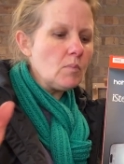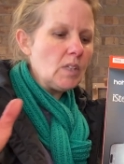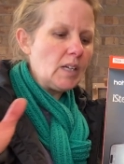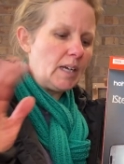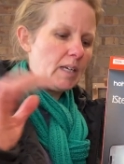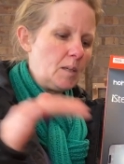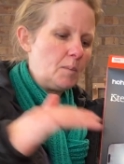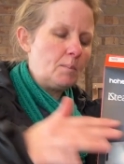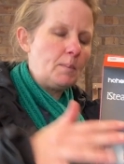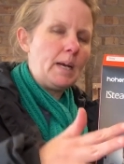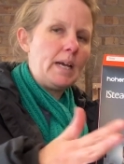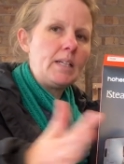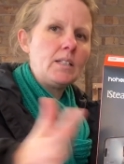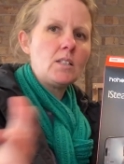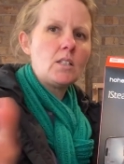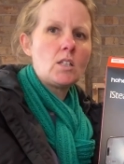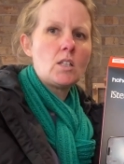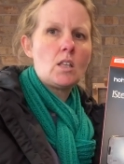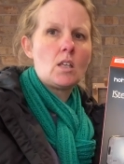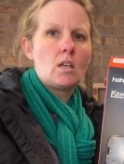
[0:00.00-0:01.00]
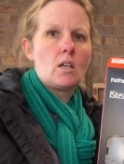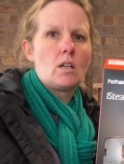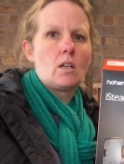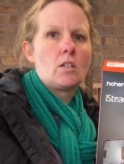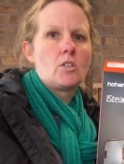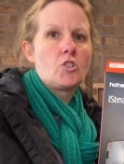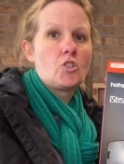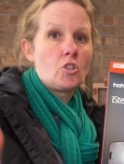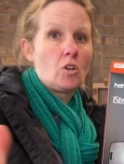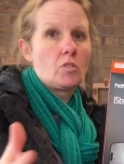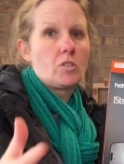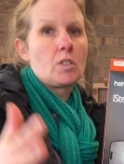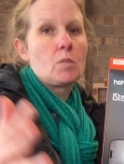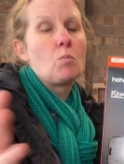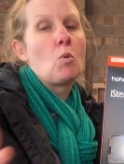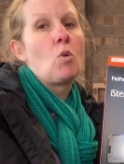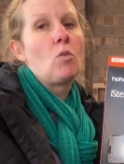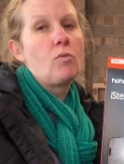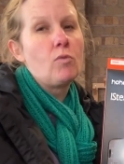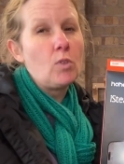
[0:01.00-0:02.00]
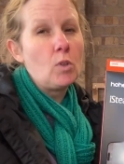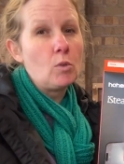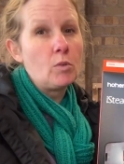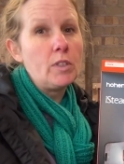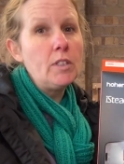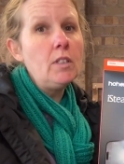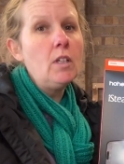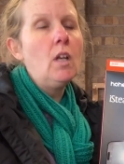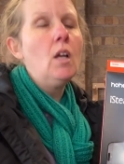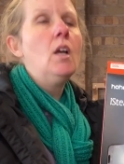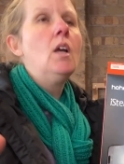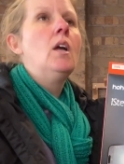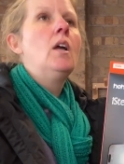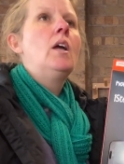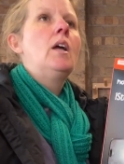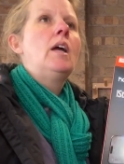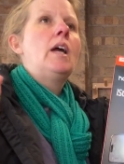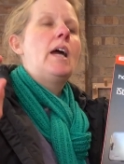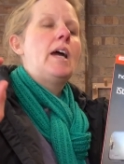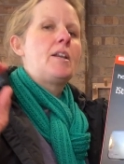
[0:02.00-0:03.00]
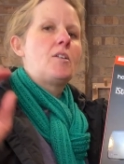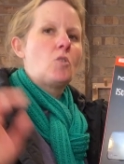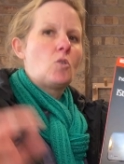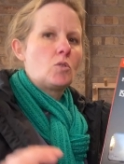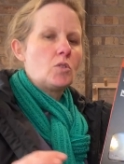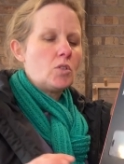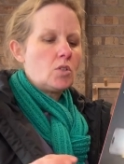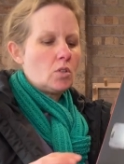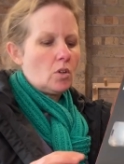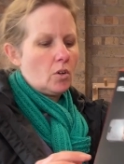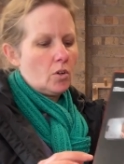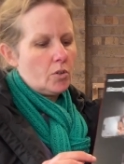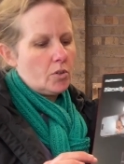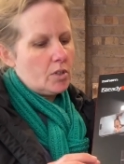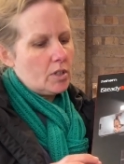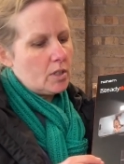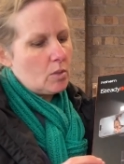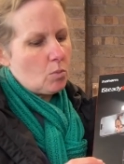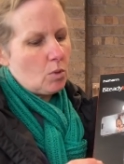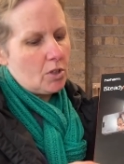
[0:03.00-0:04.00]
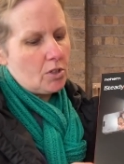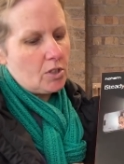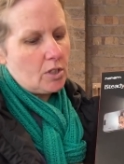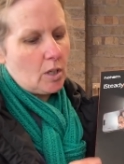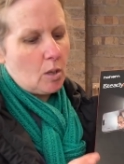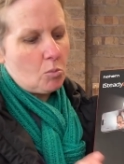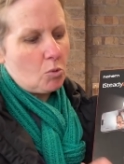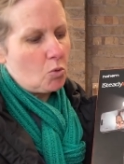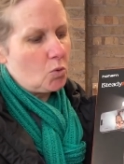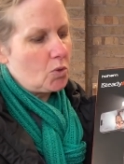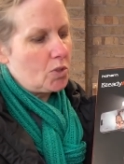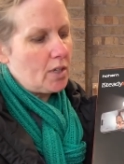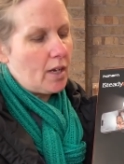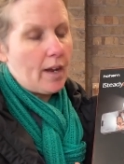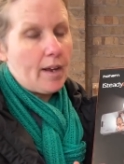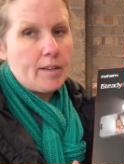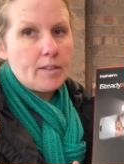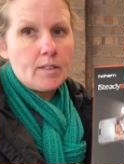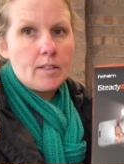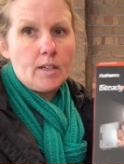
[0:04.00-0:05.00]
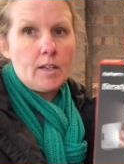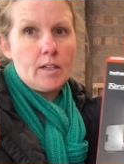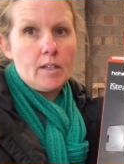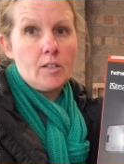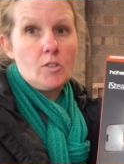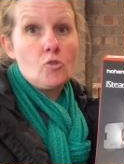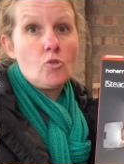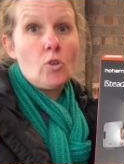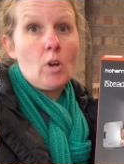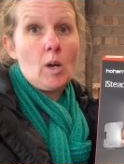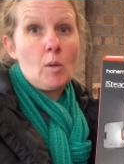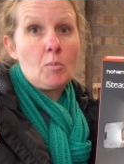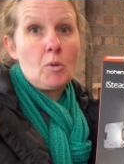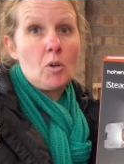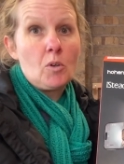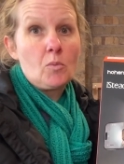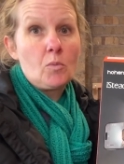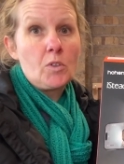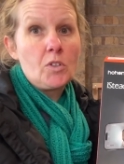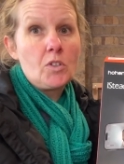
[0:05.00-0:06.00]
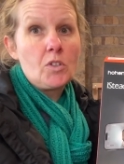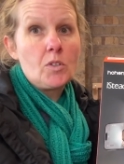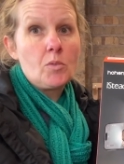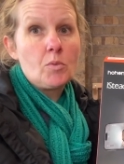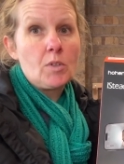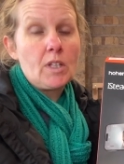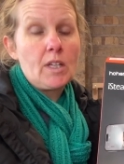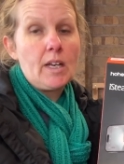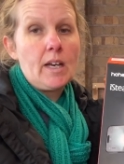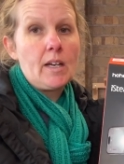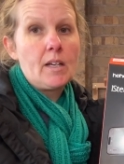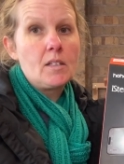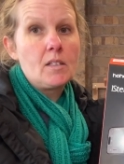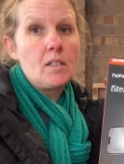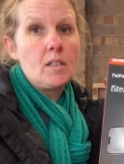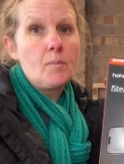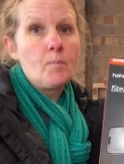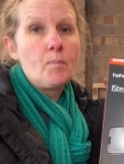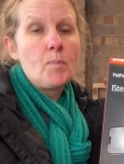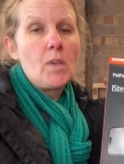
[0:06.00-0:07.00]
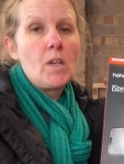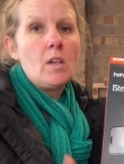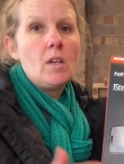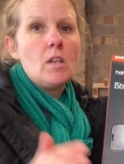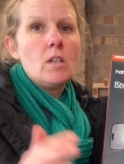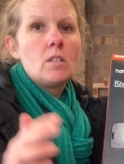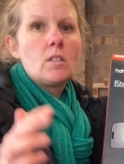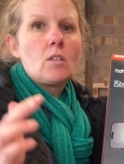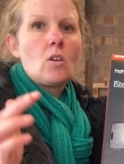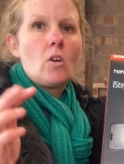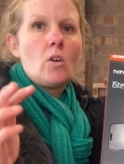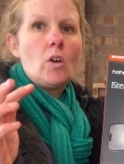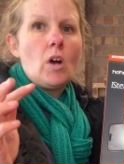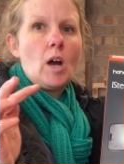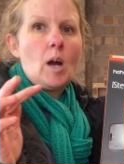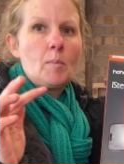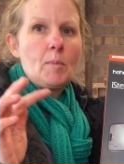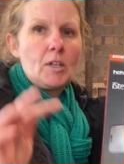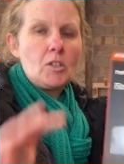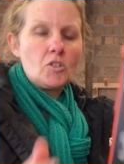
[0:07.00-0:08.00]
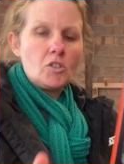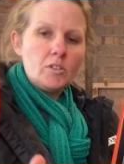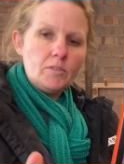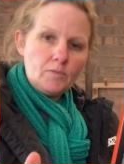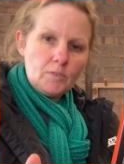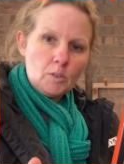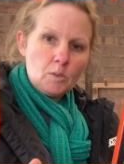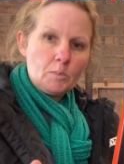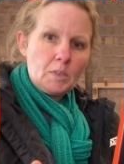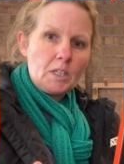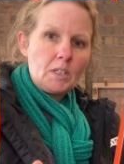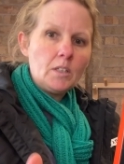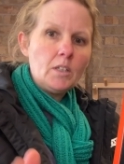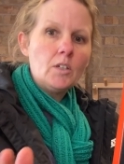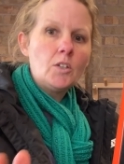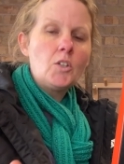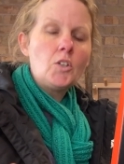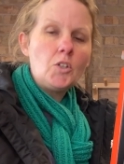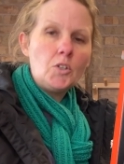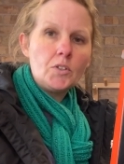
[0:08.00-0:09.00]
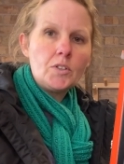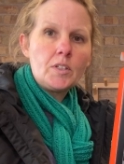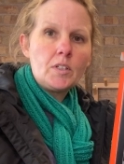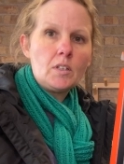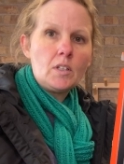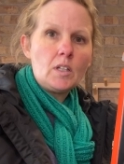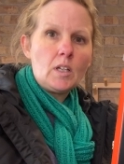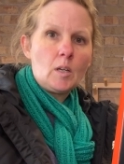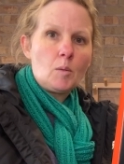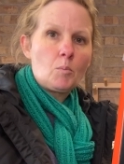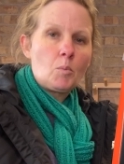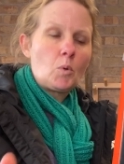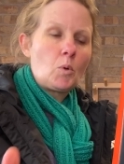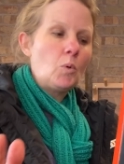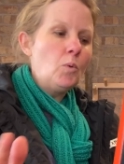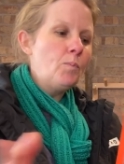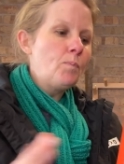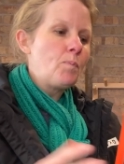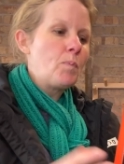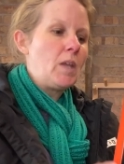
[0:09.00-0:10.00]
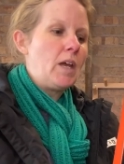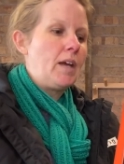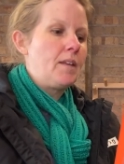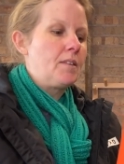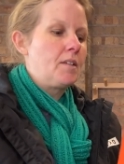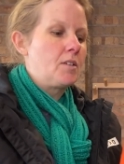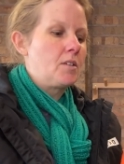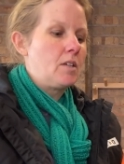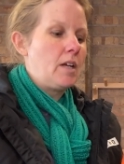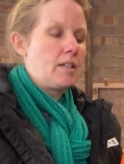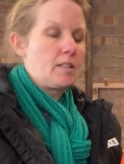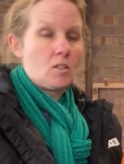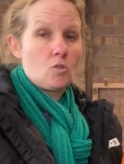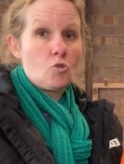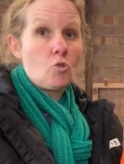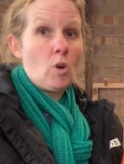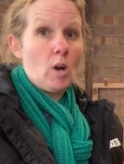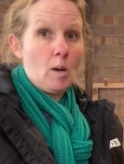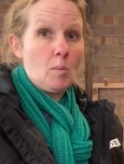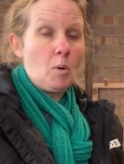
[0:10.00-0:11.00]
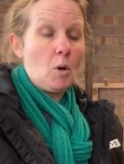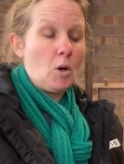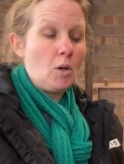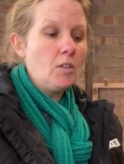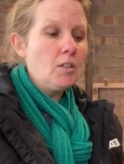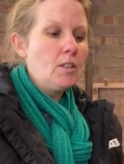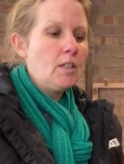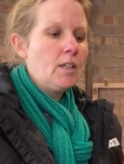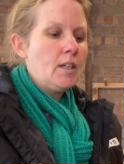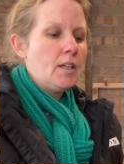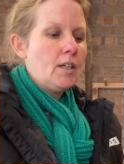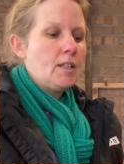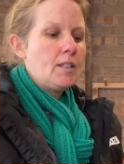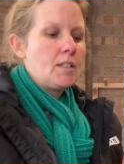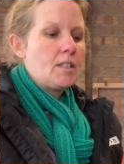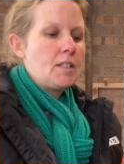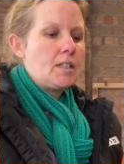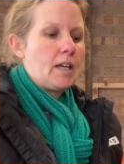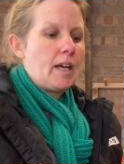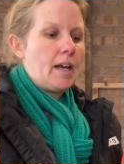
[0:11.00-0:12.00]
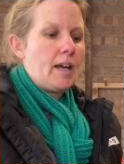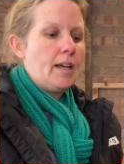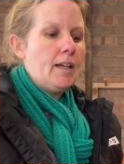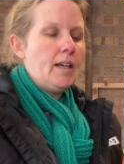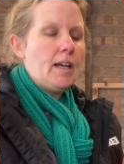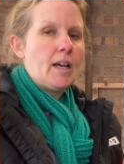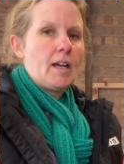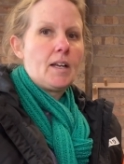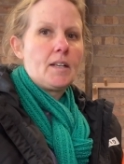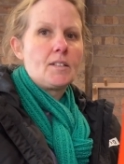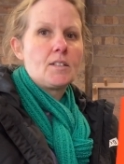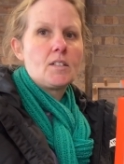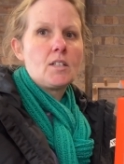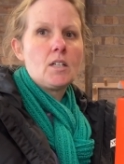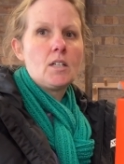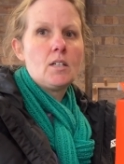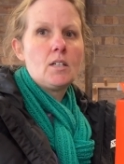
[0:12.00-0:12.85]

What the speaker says: And it makes the shots more fluid. And also this one doubles as a tripod, which is really handy. So I'm actually filming using the gimbal and as a tripod today, and